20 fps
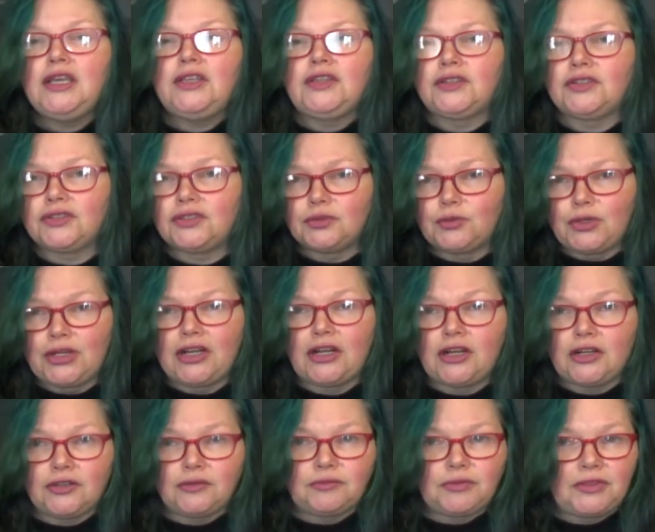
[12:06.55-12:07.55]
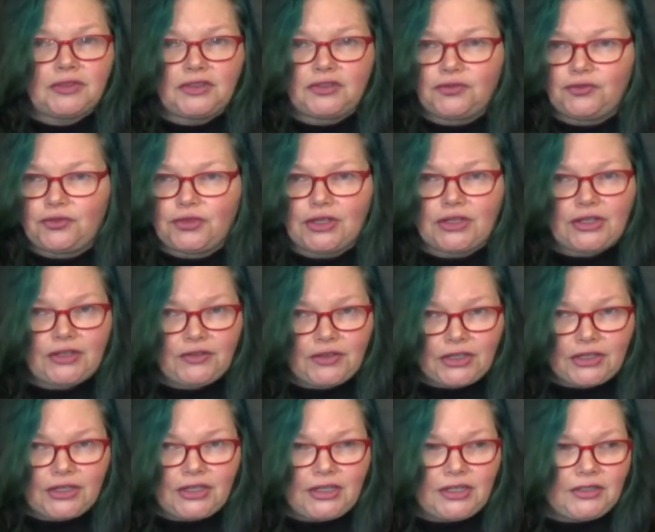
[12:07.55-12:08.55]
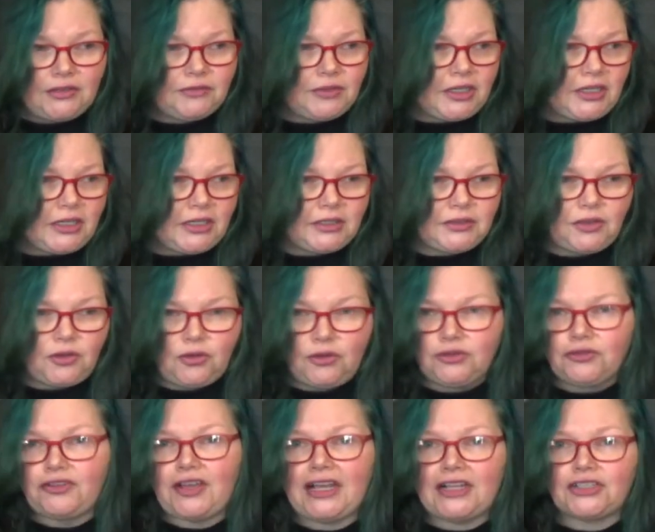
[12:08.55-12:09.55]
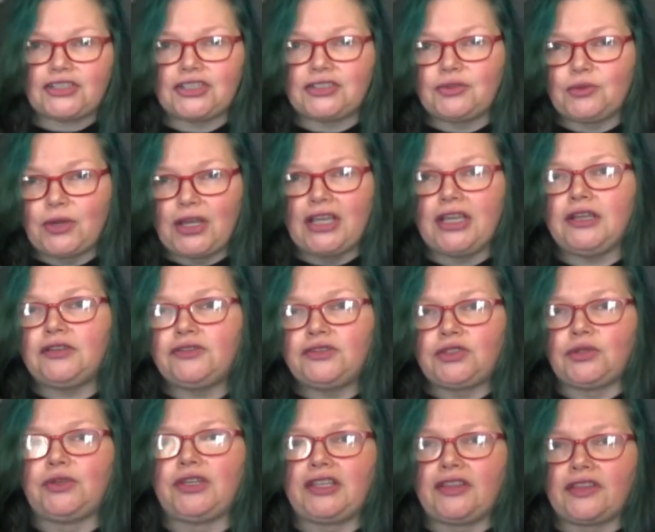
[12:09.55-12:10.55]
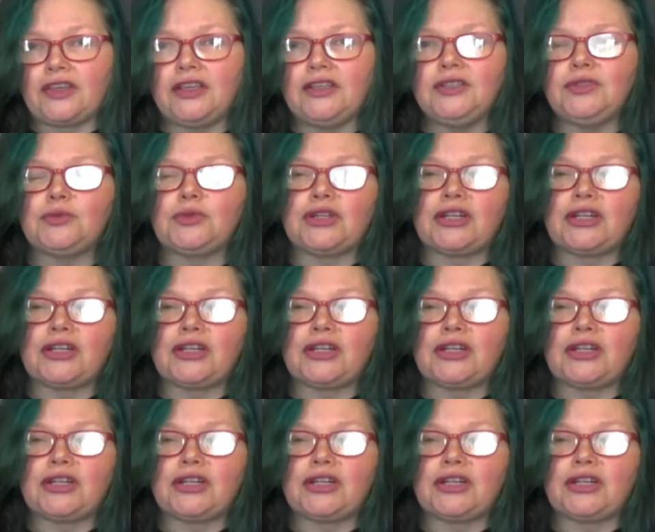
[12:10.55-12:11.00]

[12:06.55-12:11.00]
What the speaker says: This is where this very, very old-fashioned way of doing things,